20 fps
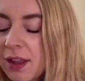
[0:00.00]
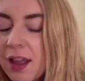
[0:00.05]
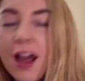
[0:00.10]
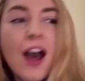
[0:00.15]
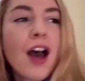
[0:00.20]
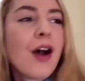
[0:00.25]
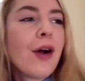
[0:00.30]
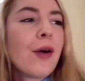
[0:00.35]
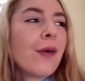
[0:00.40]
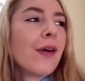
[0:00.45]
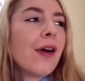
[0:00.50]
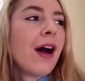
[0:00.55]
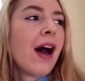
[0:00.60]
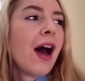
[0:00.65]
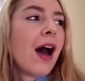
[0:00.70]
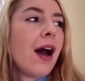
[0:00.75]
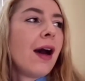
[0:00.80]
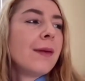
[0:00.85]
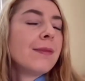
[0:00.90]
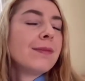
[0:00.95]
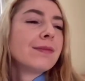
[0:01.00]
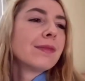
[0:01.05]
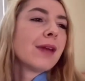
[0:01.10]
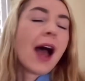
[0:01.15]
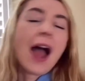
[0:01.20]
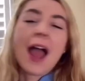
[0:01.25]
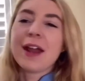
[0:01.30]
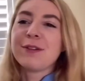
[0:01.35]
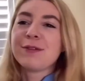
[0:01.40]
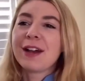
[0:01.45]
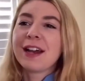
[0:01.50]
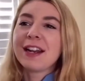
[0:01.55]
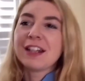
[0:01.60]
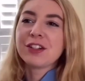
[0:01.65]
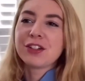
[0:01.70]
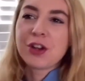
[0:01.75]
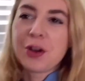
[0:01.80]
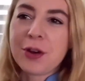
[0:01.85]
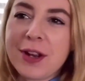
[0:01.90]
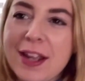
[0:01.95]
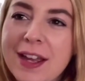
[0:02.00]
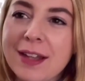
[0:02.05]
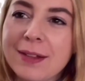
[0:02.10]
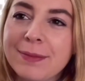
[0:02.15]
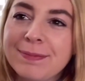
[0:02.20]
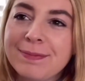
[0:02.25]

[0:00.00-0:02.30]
Oh, um, I invited Toya.